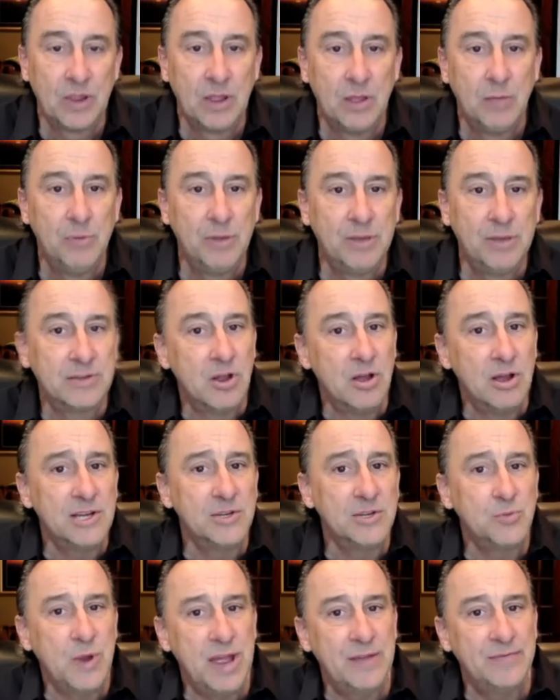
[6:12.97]
But as long
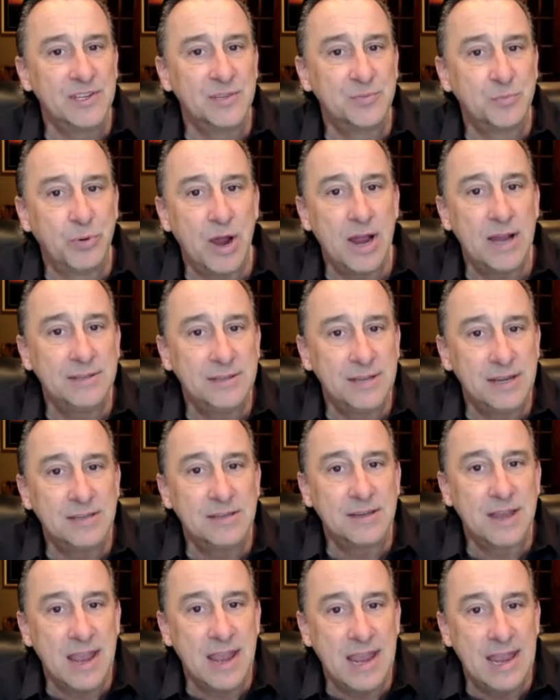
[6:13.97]
as we have this pricing
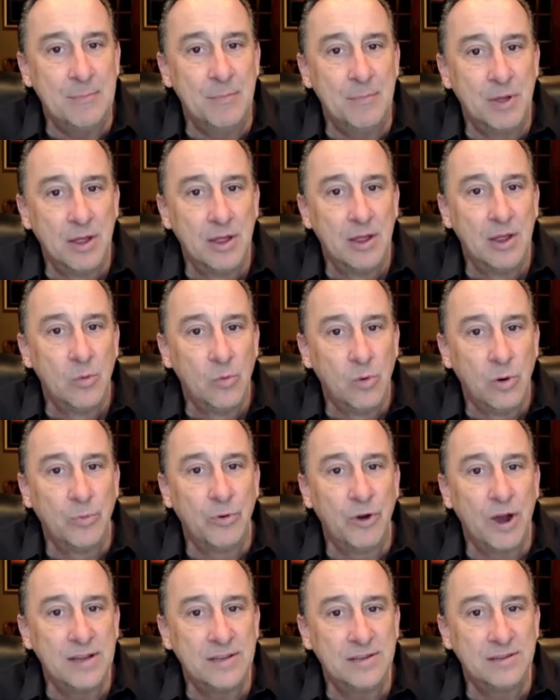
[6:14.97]
scheme where
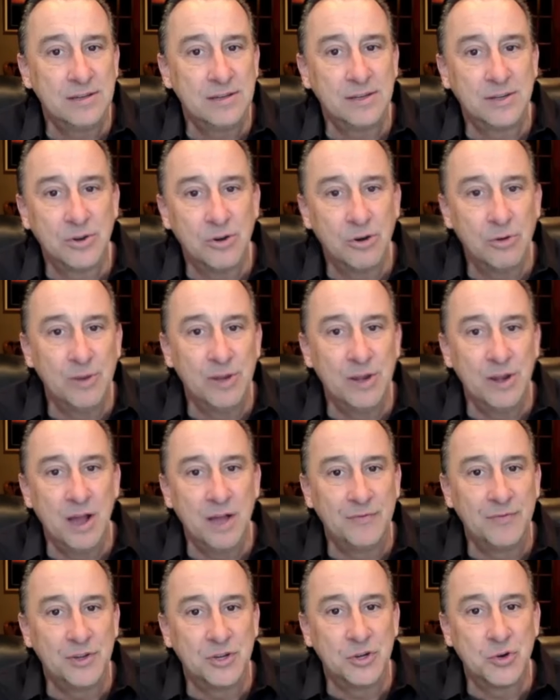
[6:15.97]
price is determined
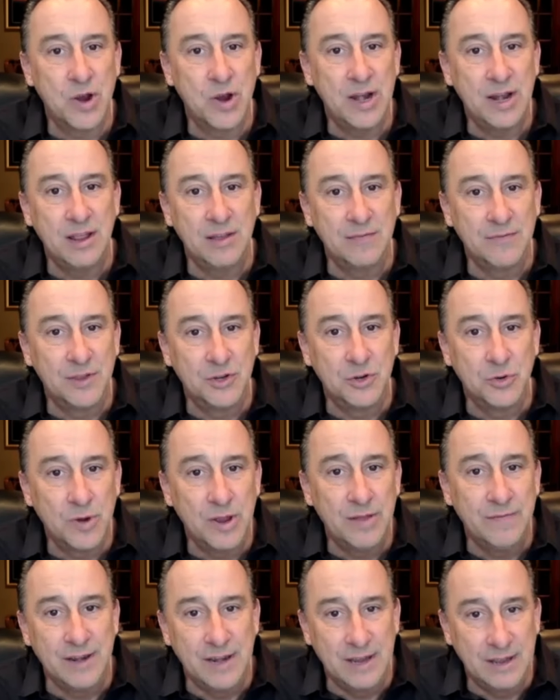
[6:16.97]
off the trading of the
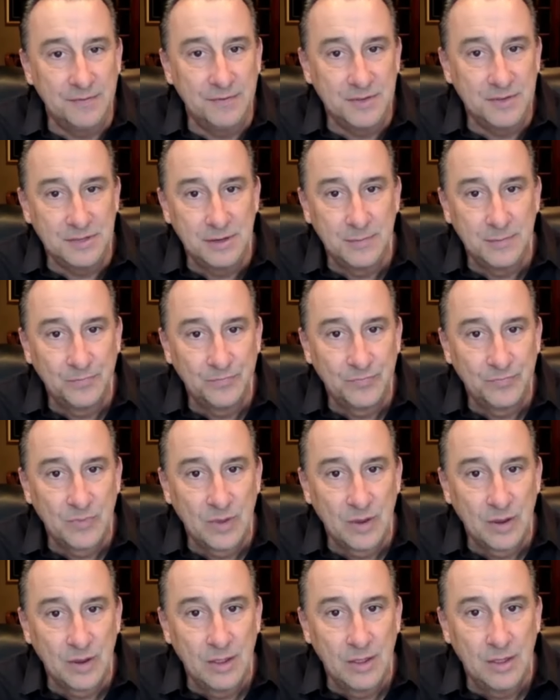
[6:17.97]
derivatives,
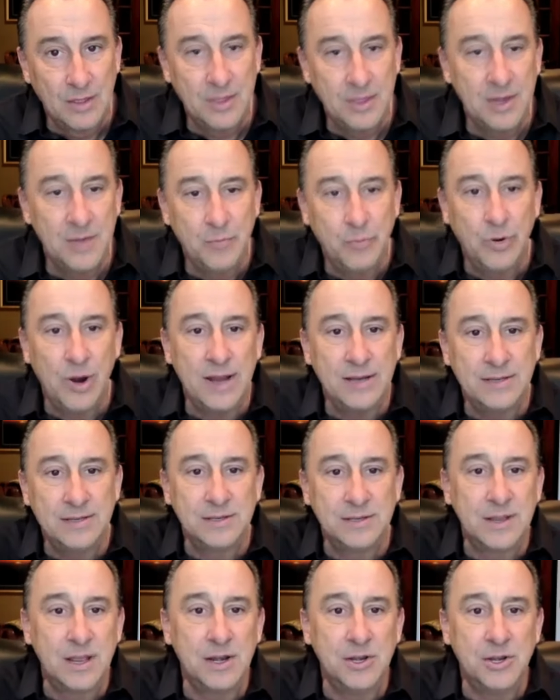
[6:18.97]
then price
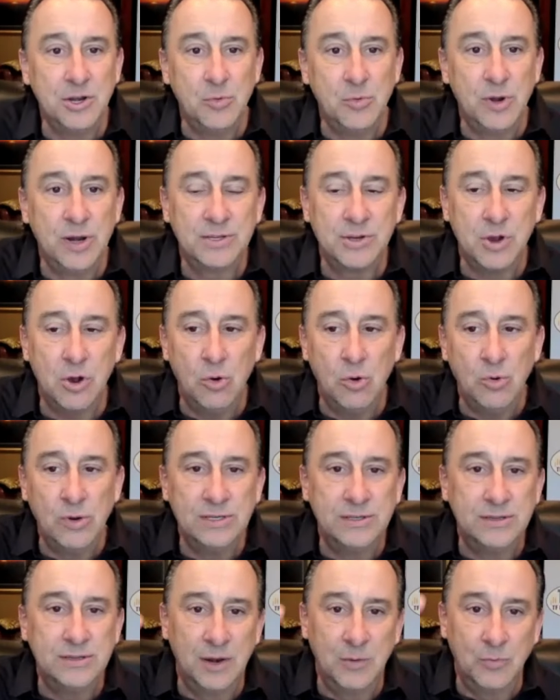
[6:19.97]
is going to do what it's
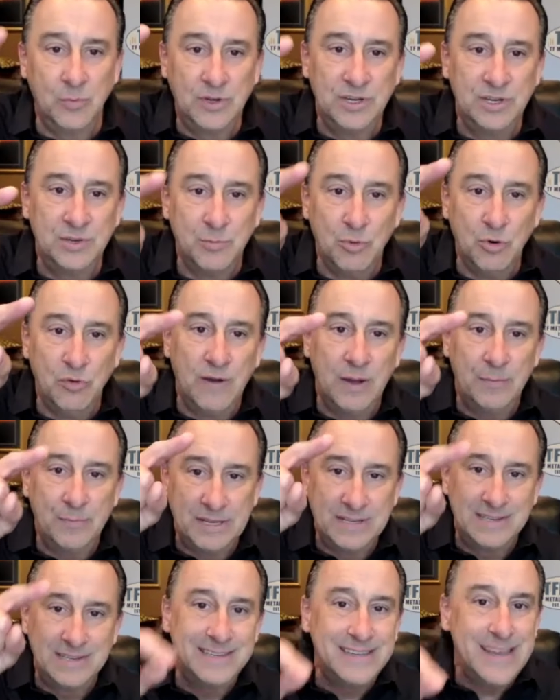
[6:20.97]
always done, which is move up
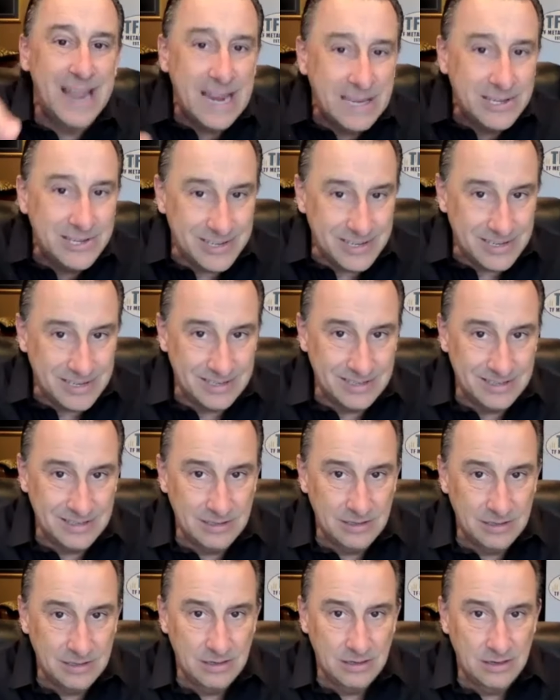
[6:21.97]
in stages,
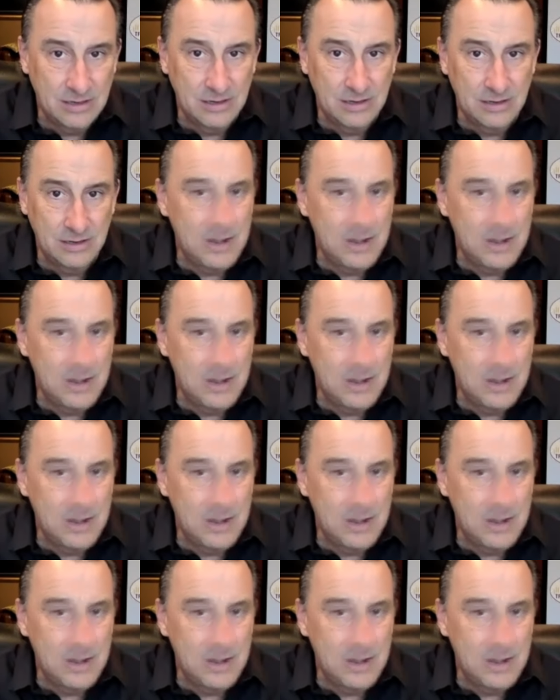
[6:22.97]
mm-hmm.